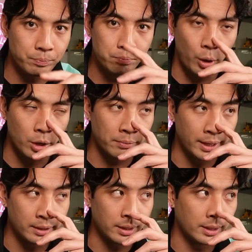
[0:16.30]
bottom
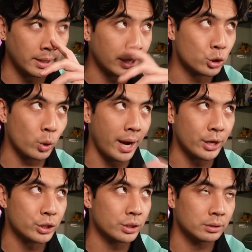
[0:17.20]
end and like
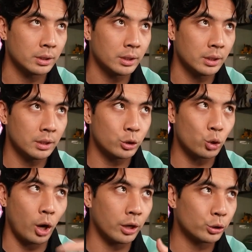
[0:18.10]
trash,
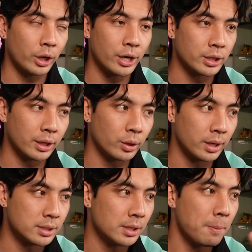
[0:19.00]
draw and trash like
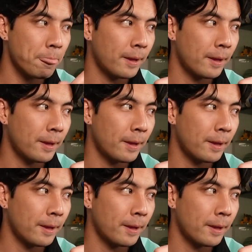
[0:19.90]
crazy.